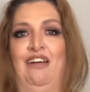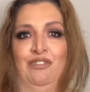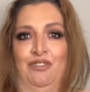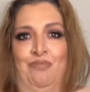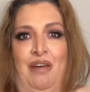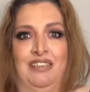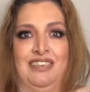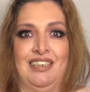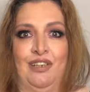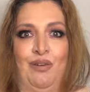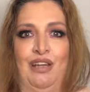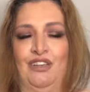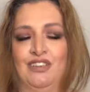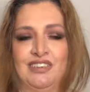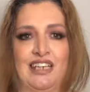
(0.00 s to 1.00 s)
my
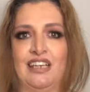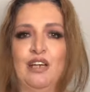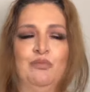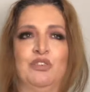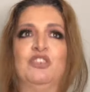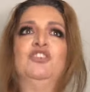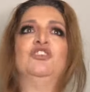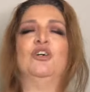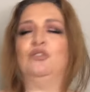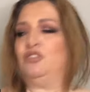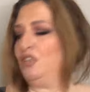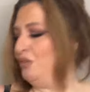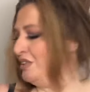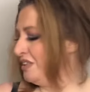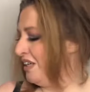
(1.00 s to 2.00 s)
silhouette looks like. I'm just so
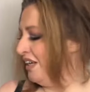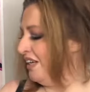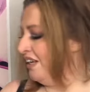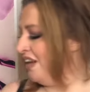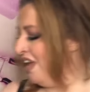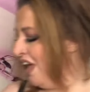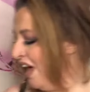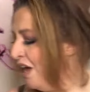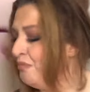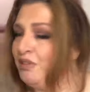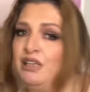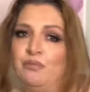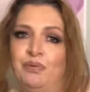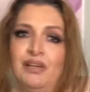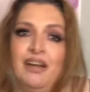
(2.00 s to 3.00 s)
excited. I'm
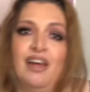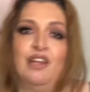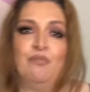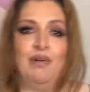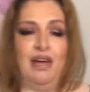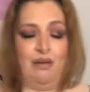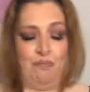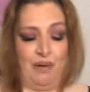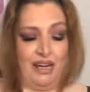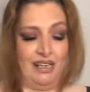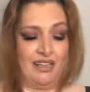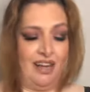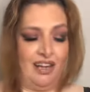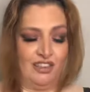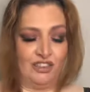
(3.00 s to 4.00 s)
gonna put on my
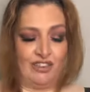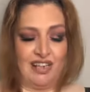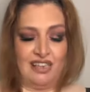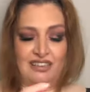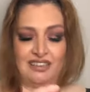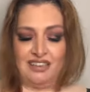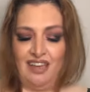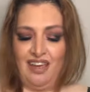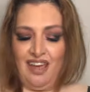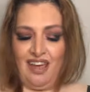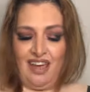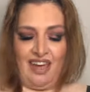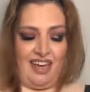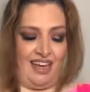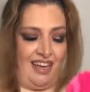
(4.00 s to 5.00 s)
bodycon dress
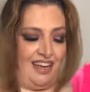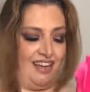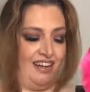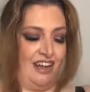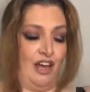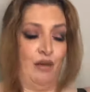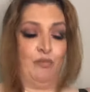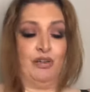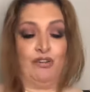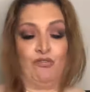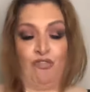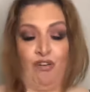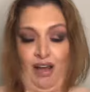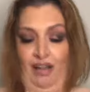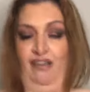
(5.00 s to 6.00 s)
and I'm gonna
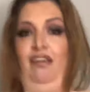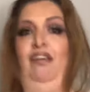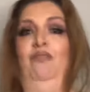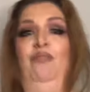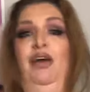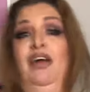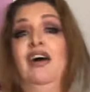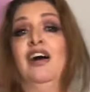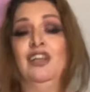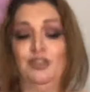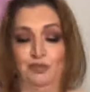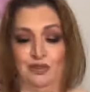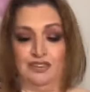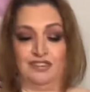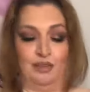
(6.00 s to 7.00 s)
rock it. My
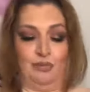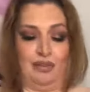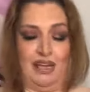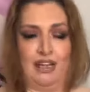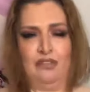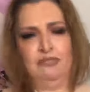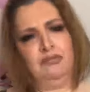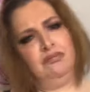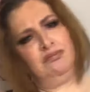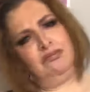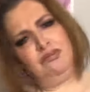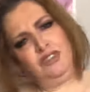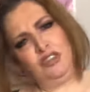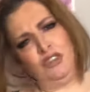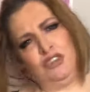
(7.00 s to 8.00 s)
husband's gonna be like,
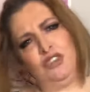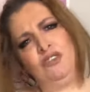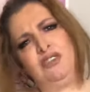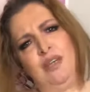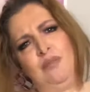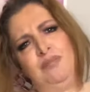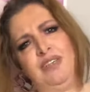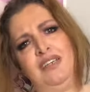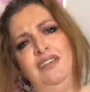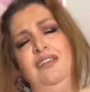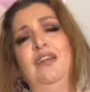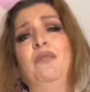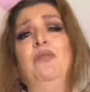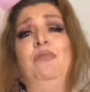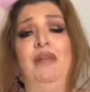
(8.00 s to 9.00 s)
did you do something? And
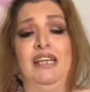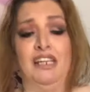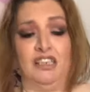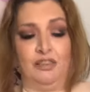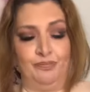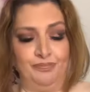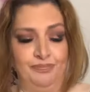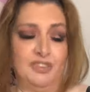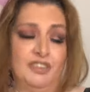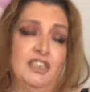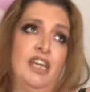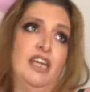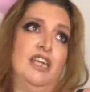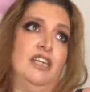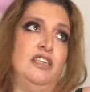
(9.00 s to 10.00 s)
I'm gonna be like,
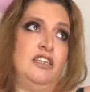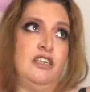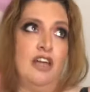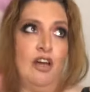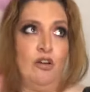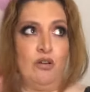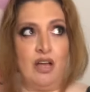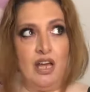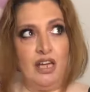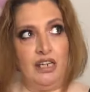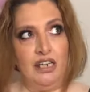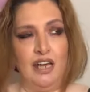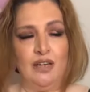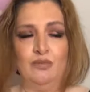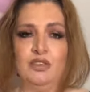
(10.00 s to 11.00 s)
no,
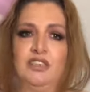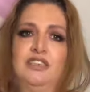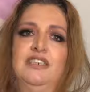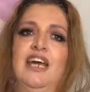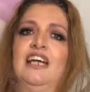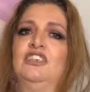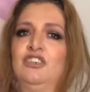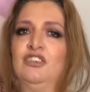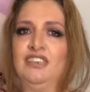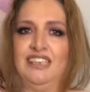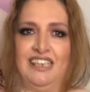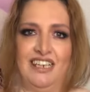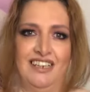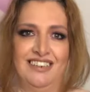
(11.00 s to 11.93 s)
honey, I'm just naturally,